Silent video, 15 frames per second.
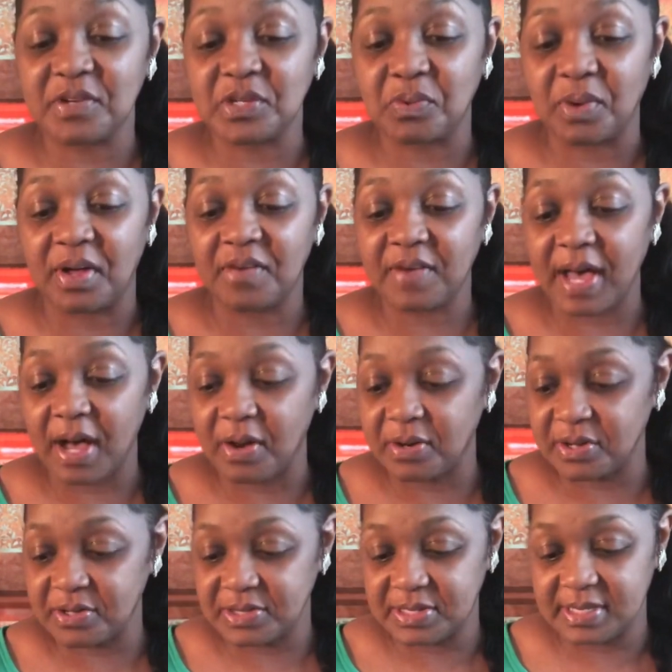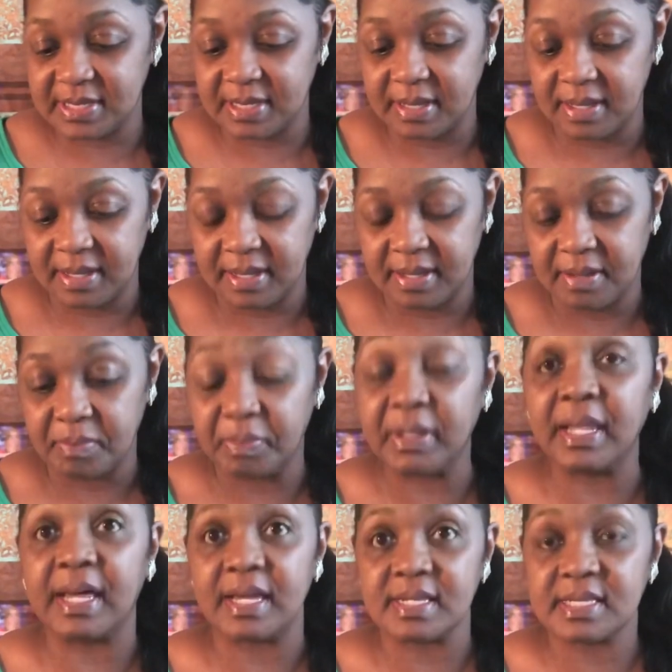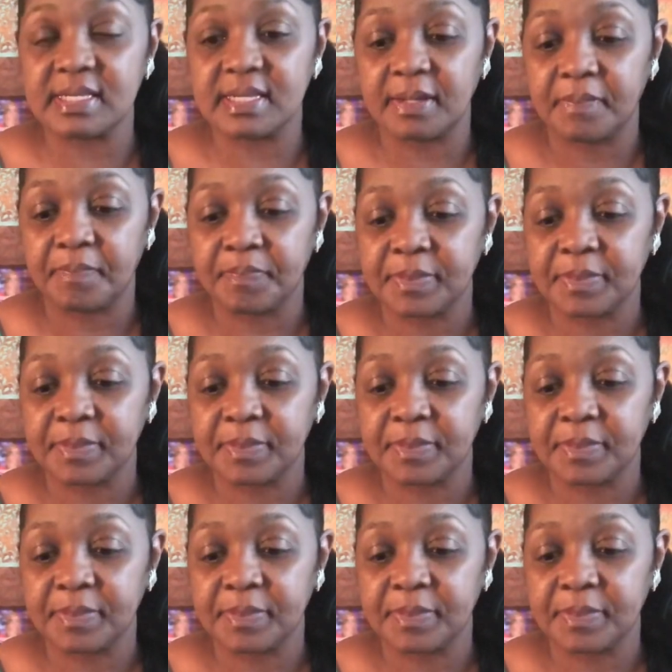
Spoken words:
for 12 hours plus.